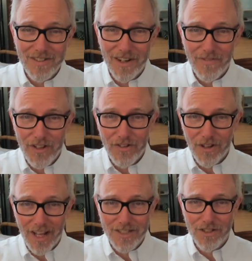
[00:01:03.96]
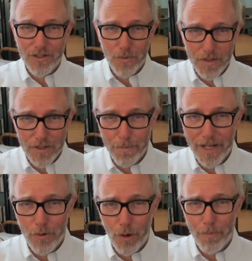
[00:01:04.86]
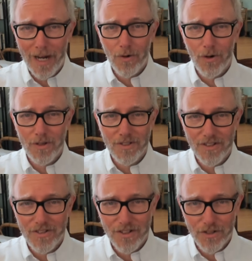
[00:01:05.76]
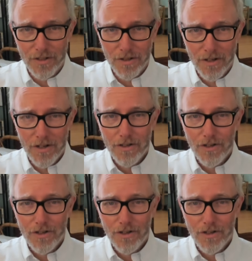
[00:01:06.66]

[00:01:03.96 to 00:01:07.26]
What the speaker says: of these elections was Emmanuel Macron's decision